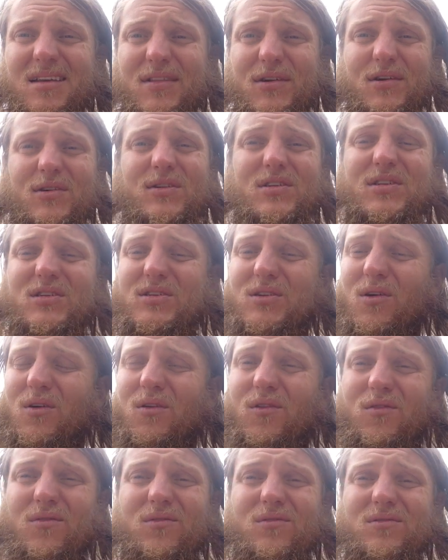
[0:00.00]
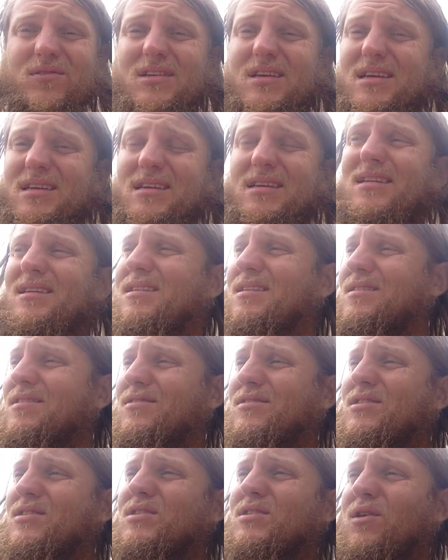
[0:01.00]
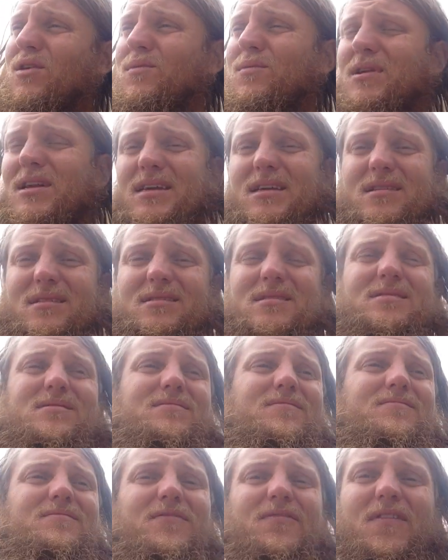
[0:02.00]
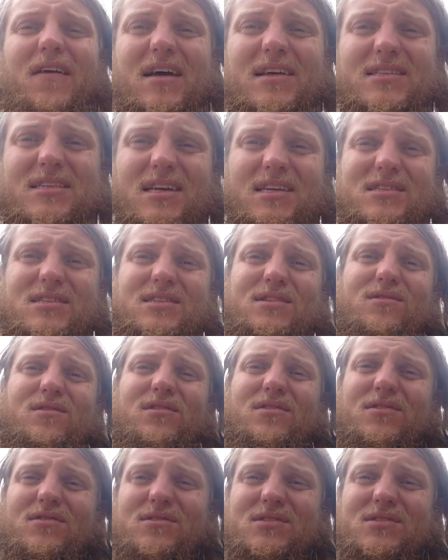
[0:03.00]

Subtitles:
There's so many facets to it.